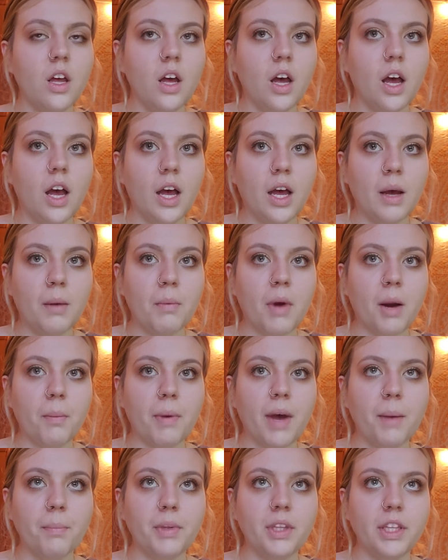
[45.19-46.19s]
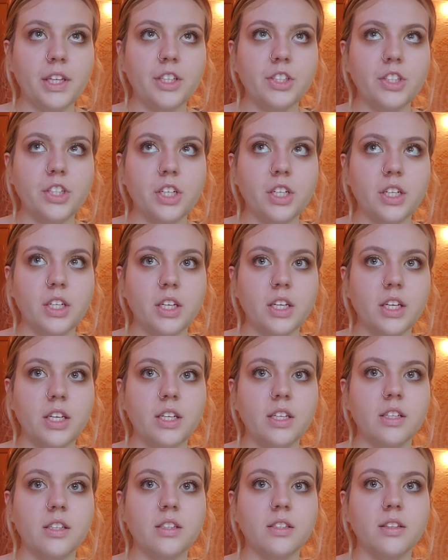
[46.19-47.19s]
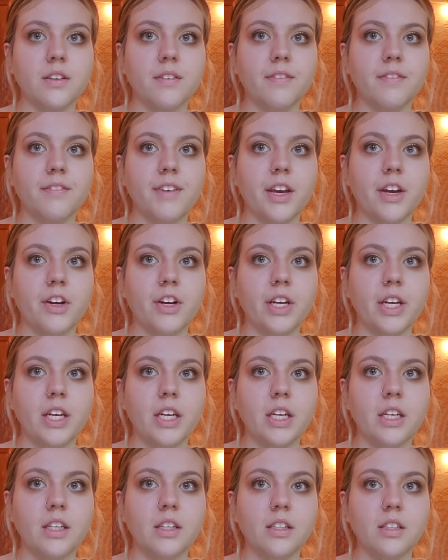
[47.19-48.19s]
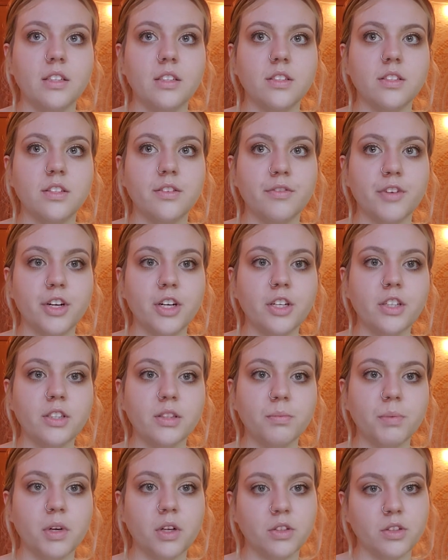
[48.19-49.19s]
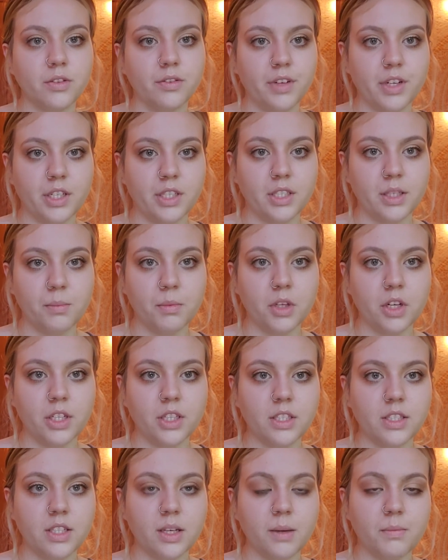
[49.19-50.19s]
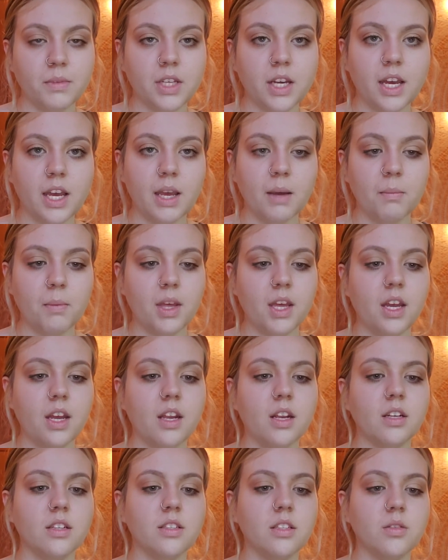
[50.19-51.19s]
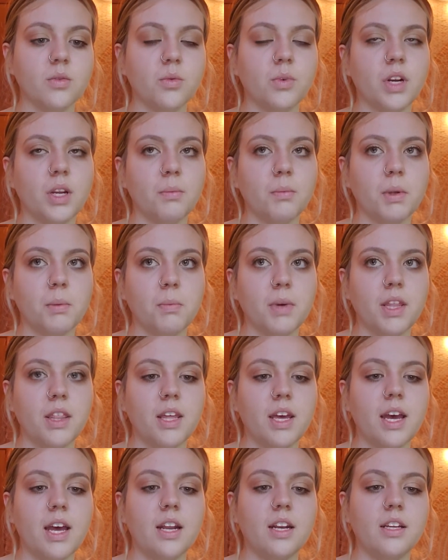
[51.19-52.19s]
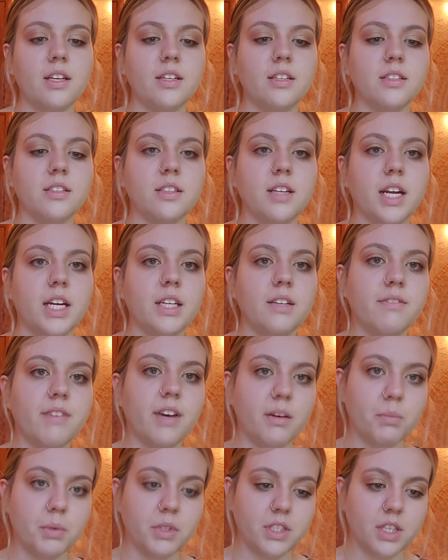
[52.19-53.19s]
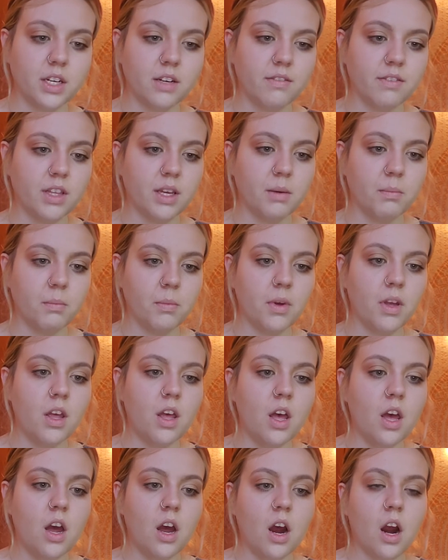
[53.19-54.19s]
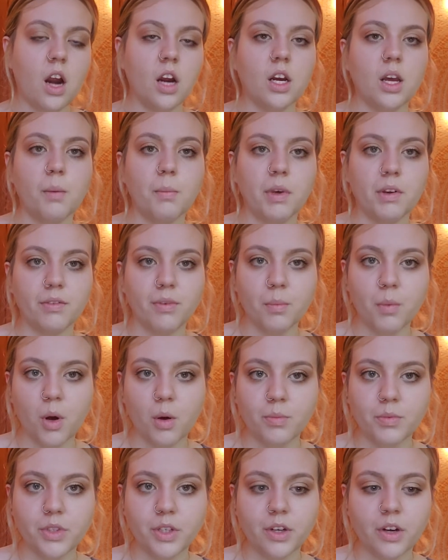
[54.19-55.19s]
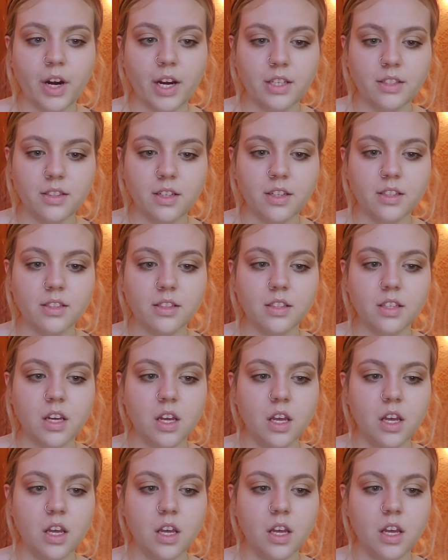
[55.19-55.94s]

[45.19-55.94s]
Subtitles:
Our population is very diverse, but also very similar at the same time. And what I mean by that is 95% of them are coming from homes in crisis.